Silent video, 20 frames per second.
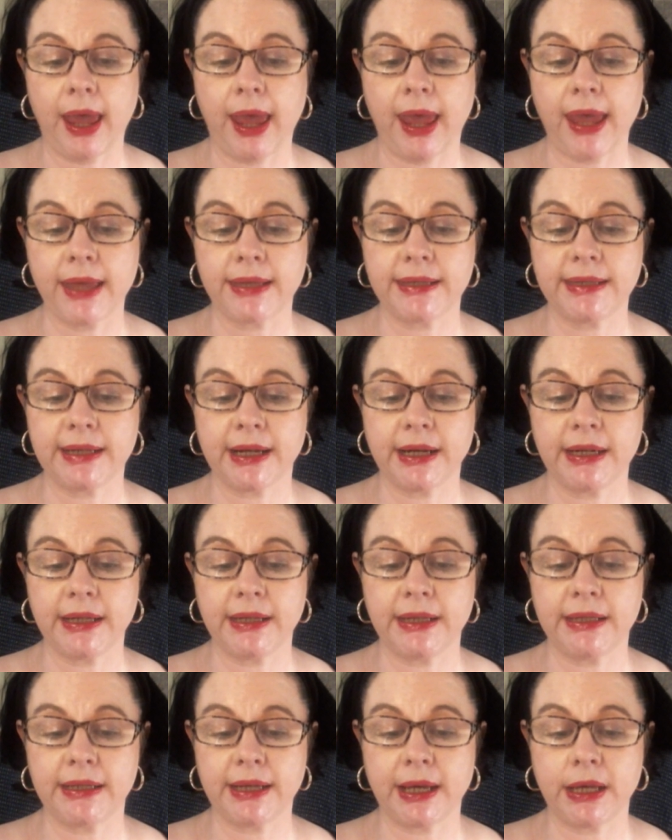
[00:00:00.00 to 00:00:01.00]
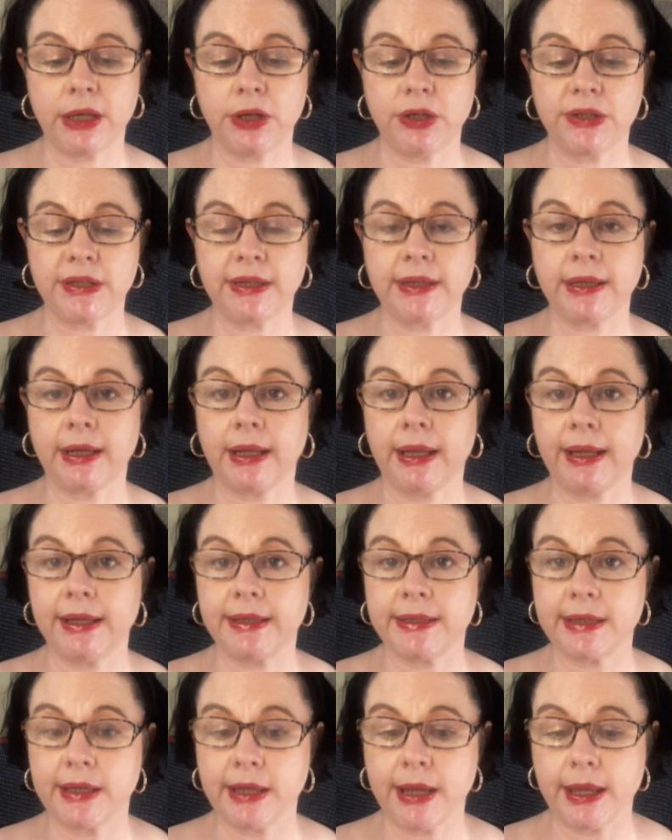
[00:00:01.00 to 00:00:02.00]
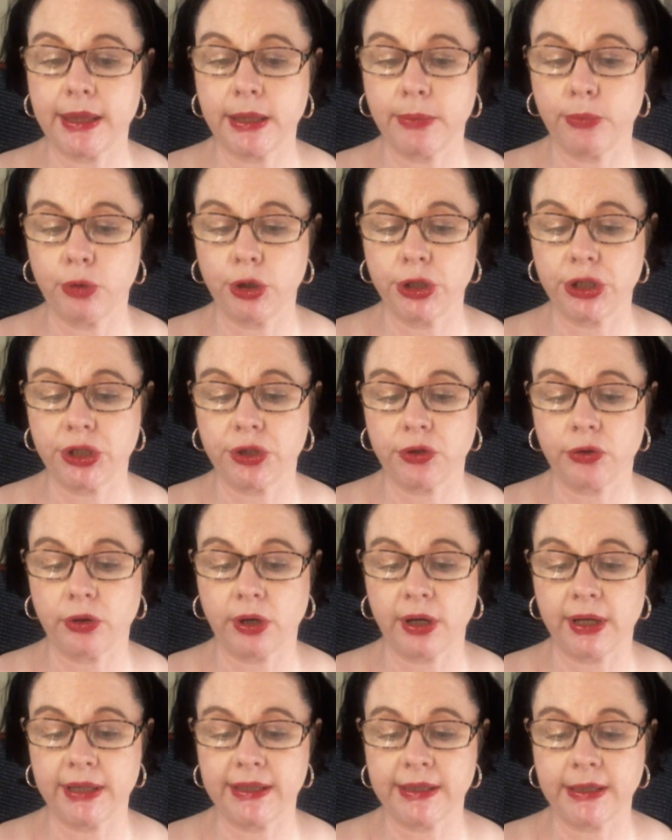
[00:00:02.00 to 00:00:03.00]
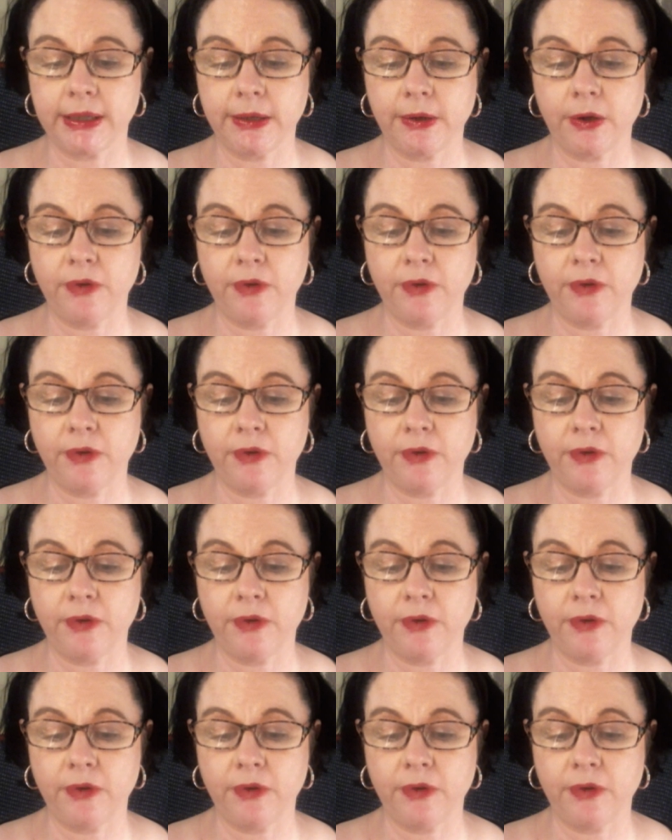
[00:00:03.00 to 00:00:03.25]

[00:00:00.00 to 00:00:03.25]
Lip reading: and starting the day using the cleanser and the moisturizer